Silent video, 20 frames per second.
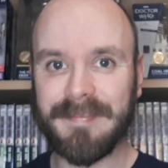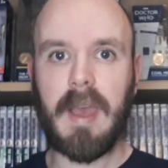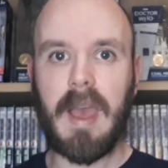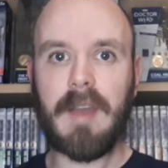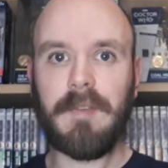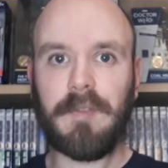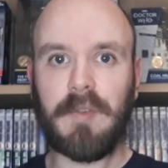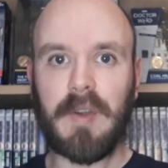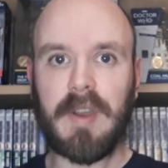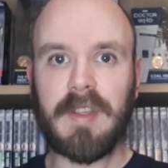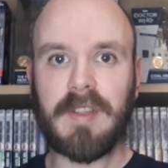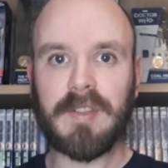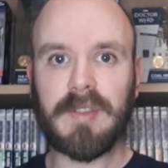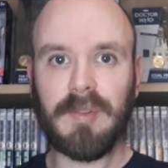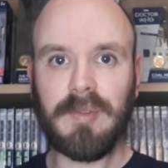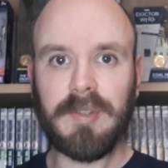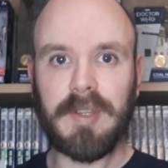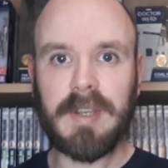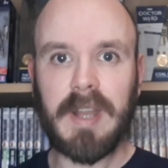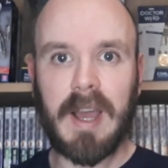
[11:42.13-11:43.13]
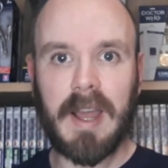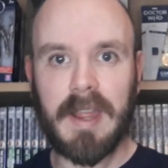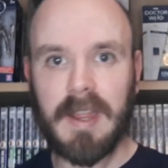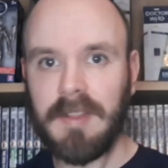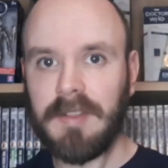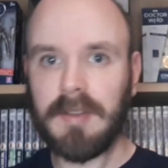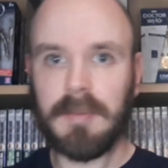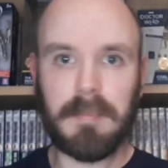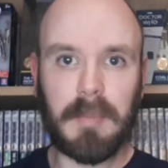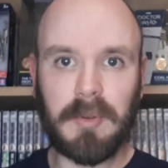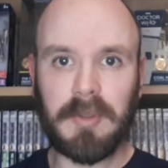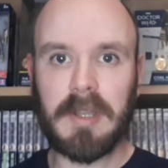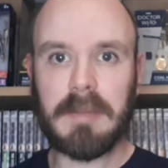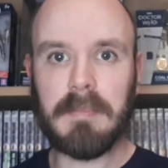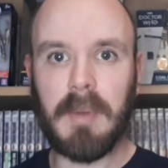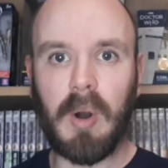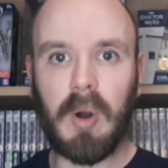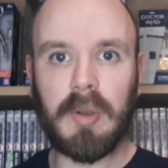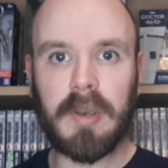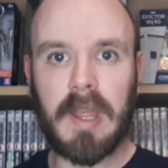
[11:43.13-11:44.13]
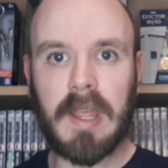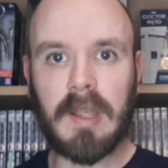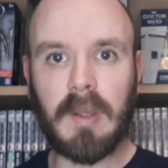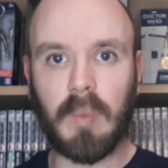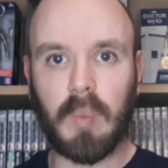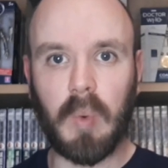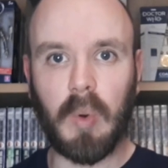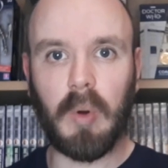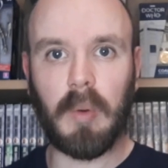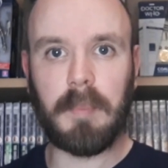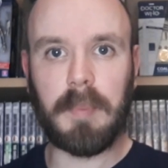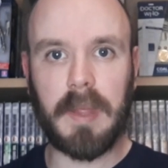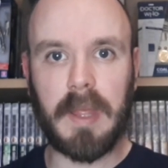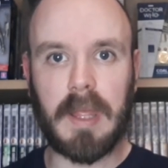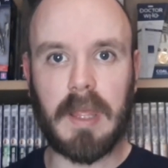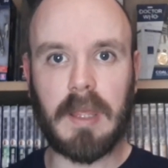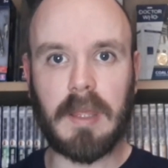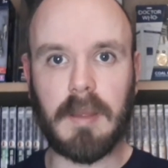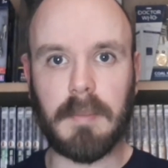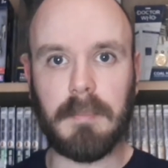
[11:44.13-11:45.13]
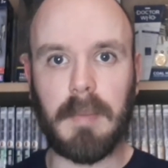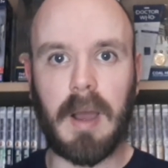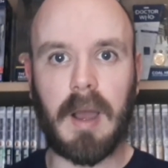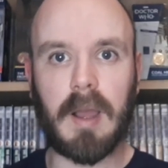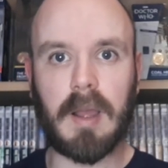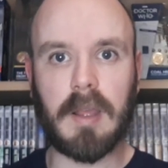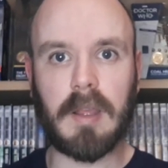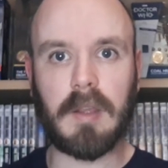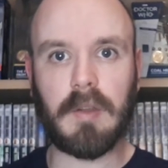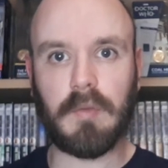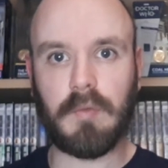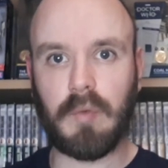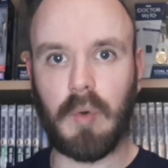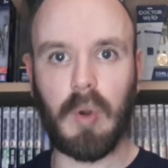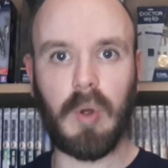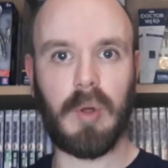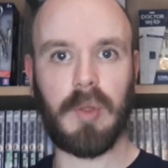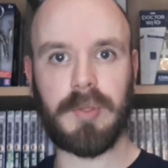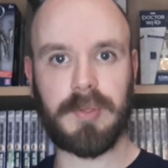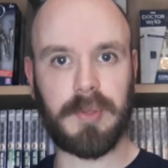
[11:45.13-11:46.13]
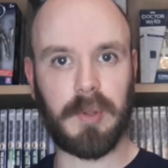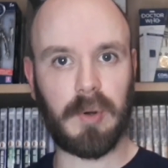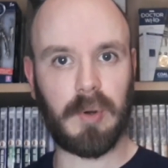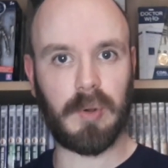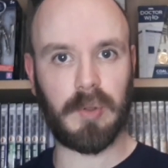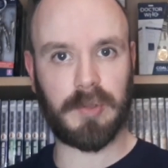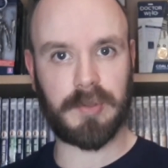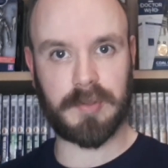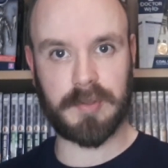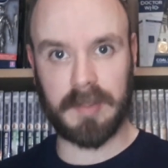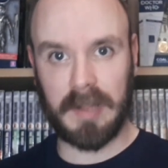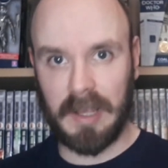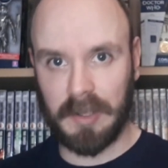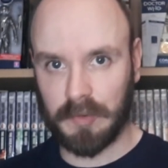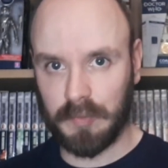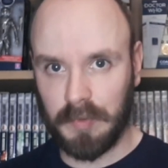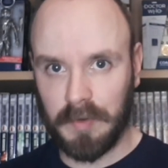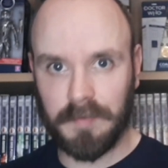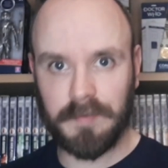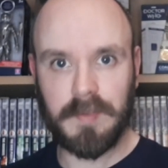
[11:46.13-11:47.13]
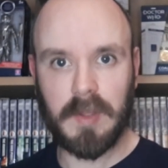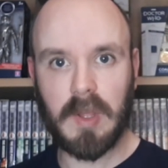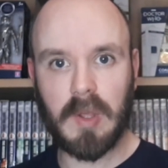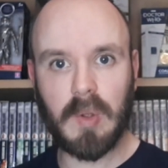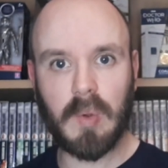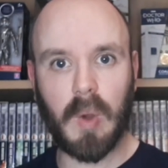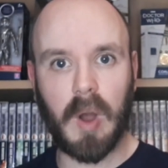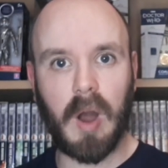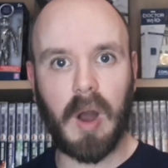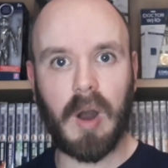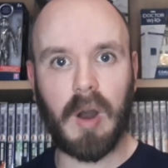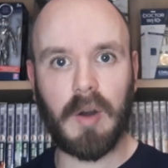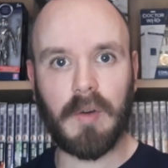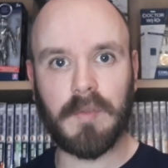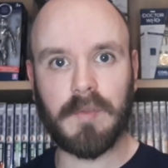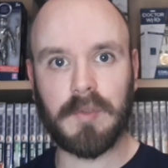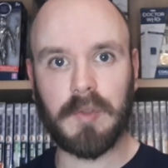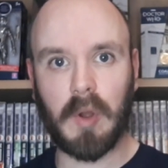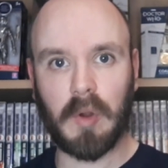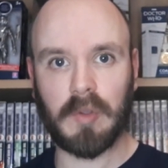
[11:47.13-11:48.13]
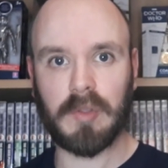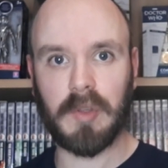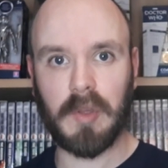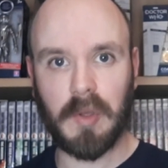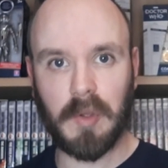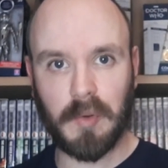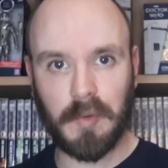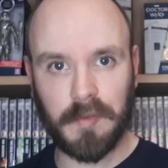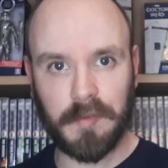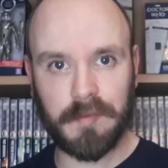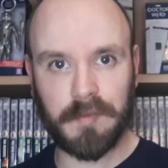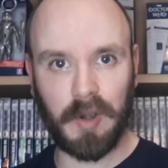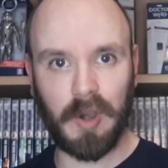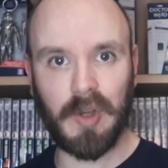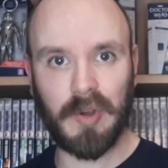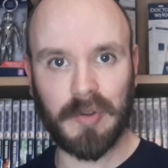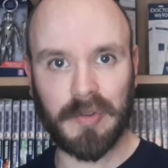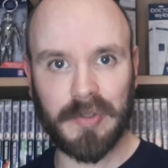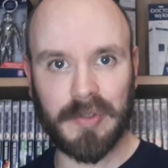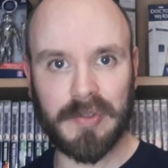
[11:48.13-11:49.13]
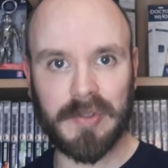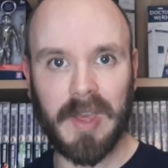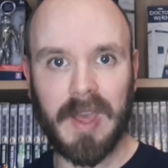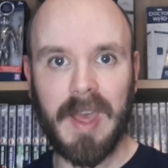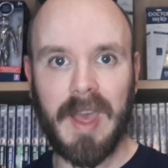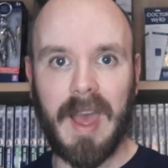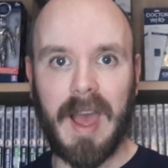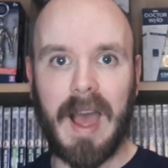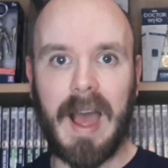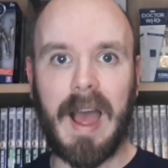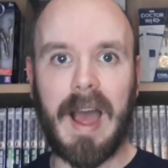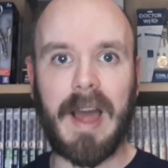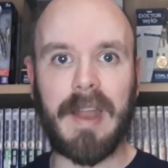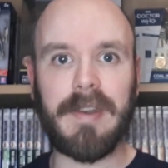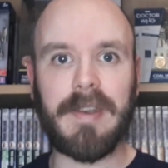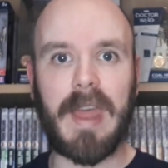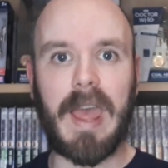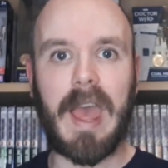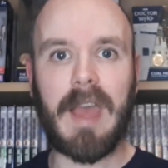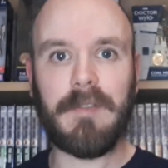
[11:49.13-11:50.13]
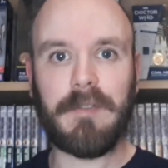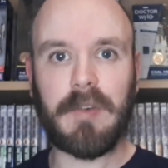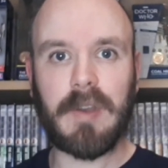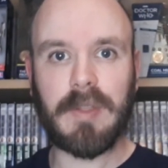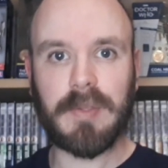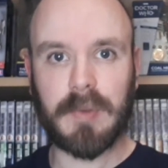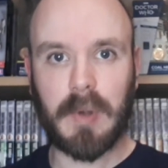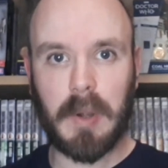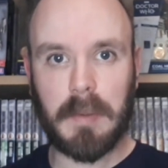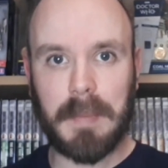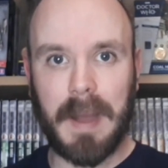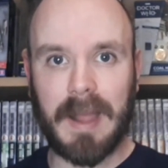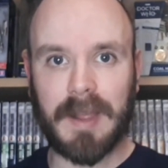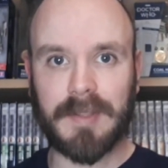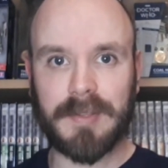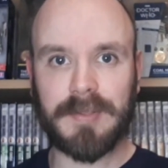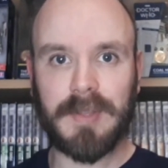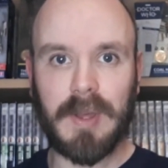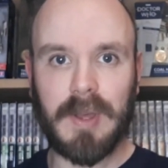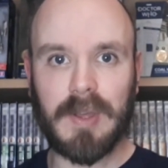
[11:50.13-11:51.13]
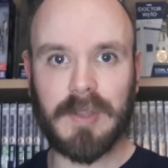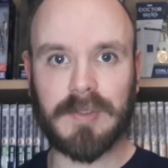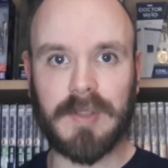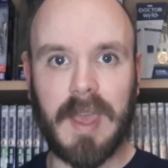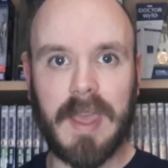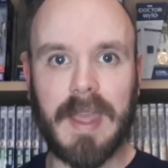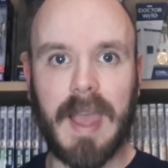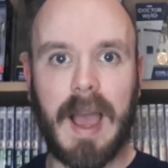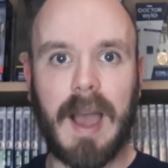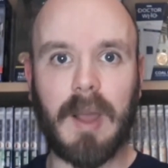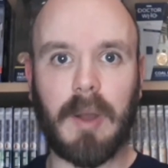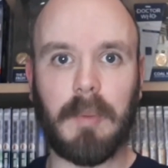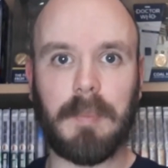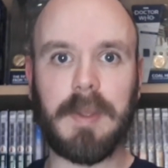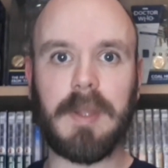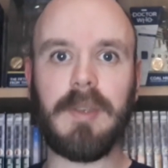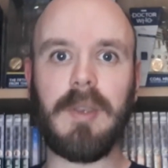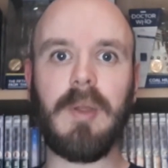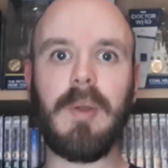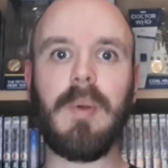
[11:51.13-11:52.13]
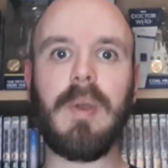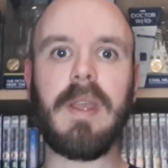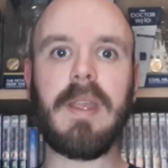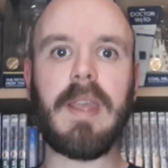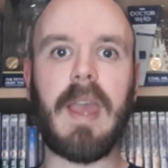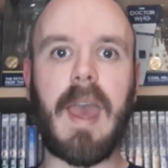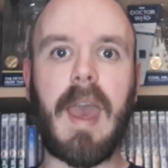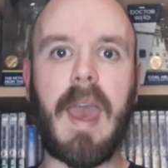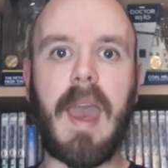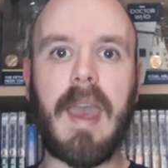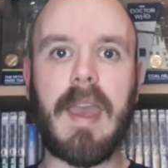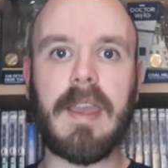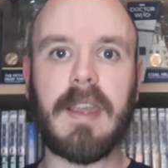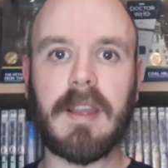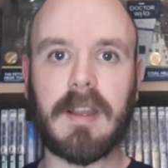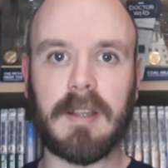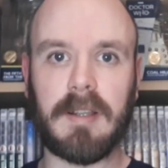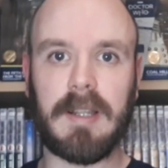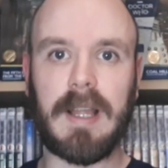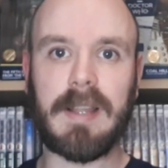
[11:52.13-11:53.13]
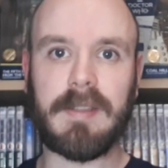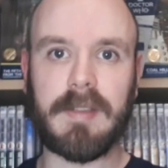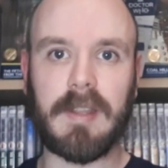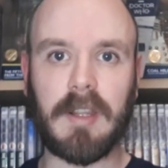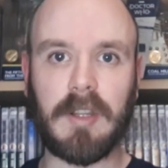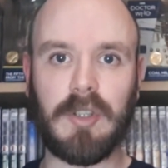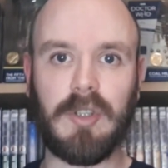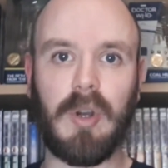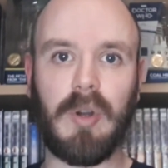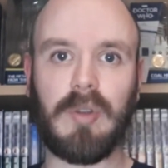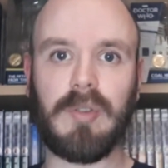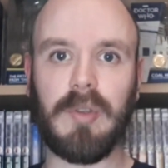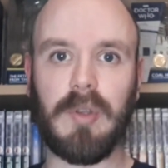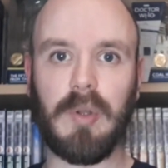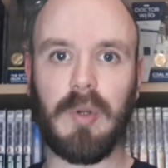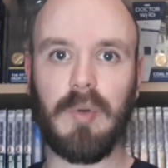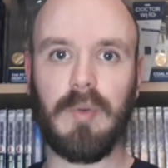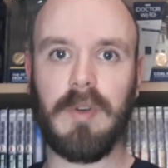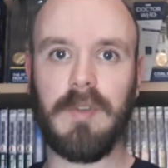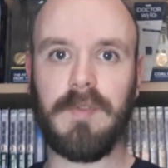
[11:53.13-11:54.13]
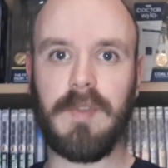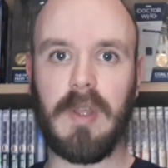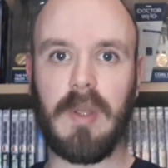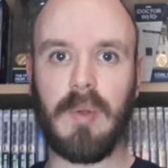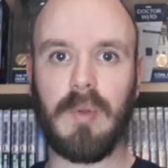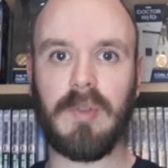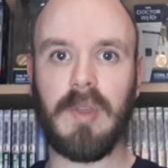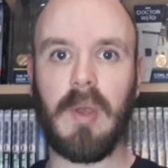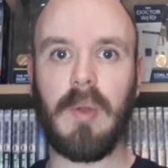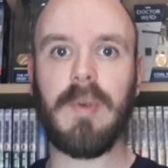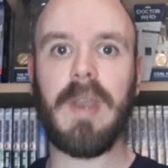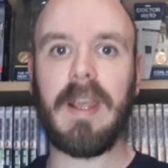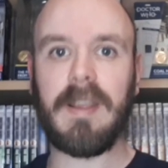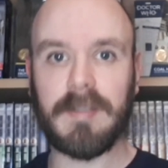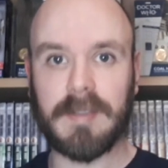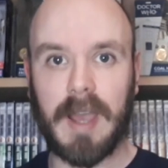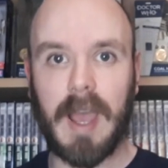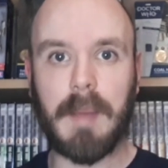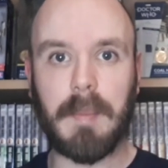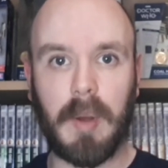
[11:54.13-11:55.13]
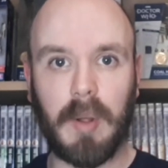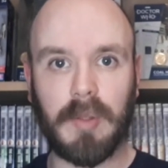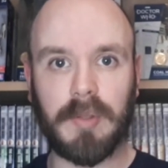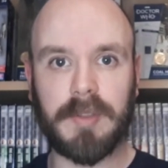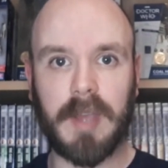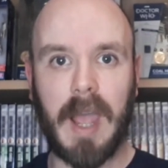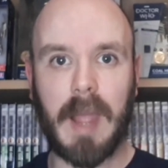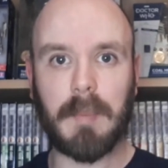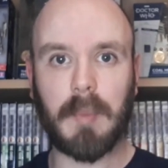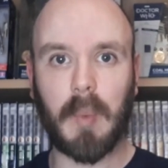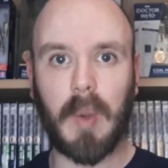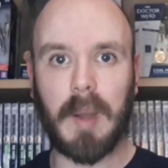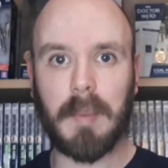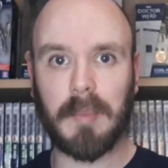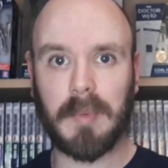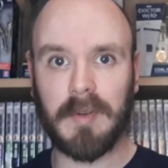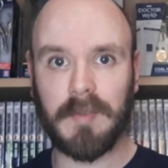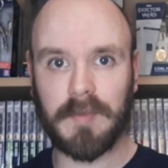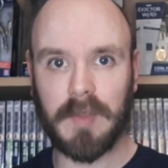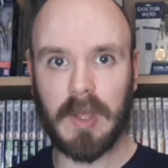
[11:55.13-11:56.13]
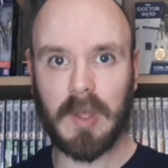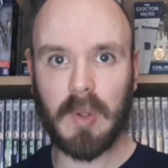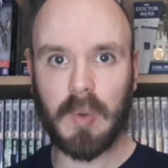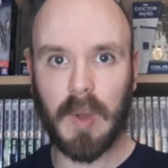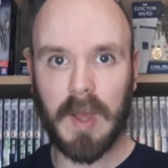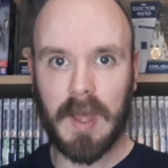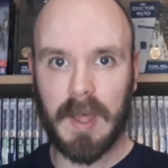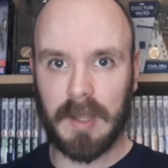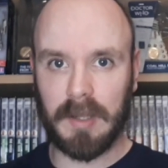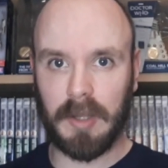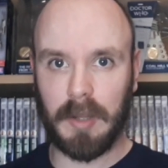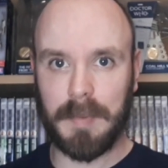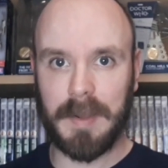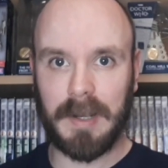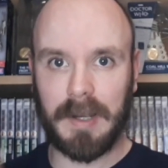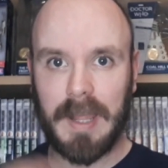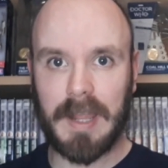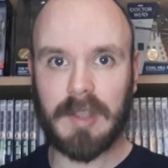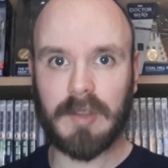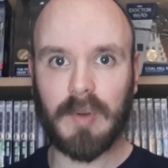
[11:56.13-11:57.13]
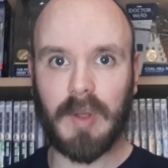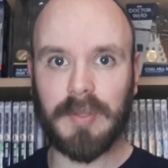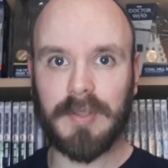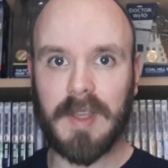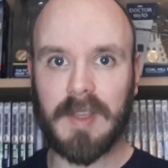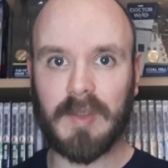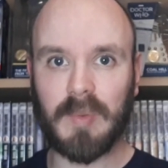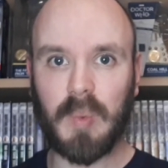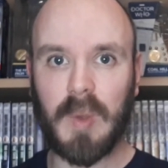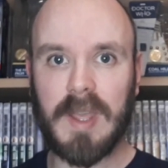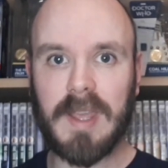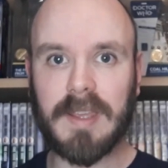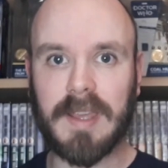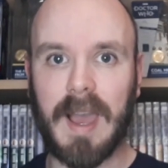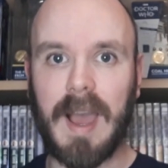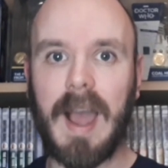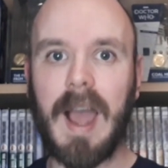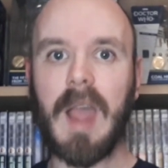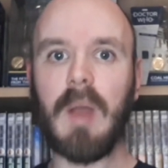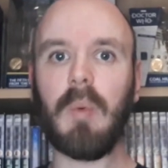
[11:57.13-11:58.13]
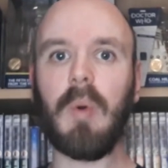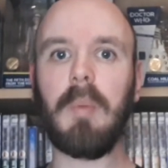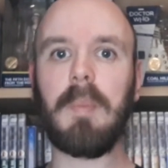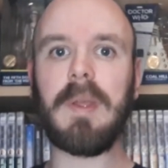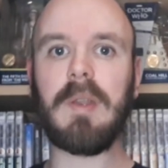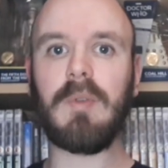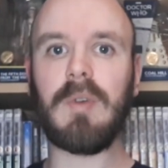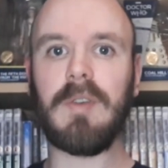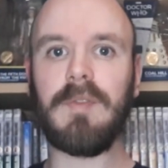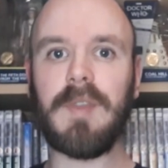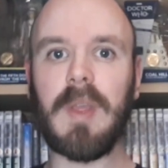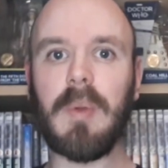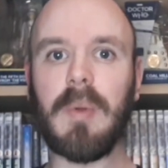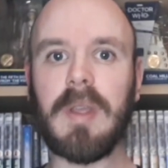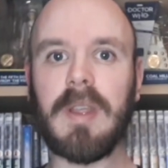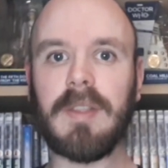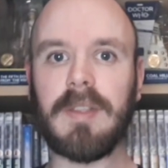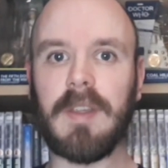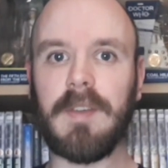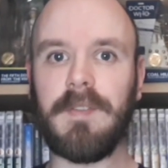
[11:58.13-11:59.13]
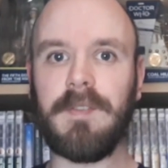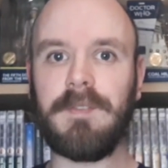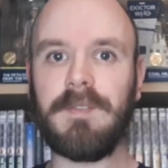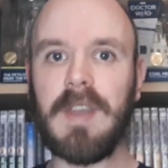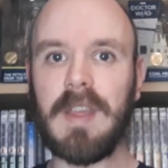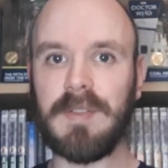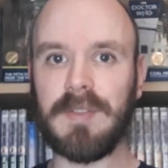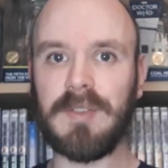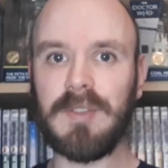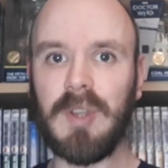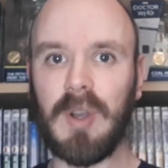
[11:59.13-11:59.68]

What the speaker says: Every Sunday night into Monday morning will be my raw thoughts / review of Doctor Who Flux. And every Throwback Thursday, I'll be doing a classic Doctor Who review. So next time on Time Rhyme Review, a little bit later on this week, I will be reviewing the fifth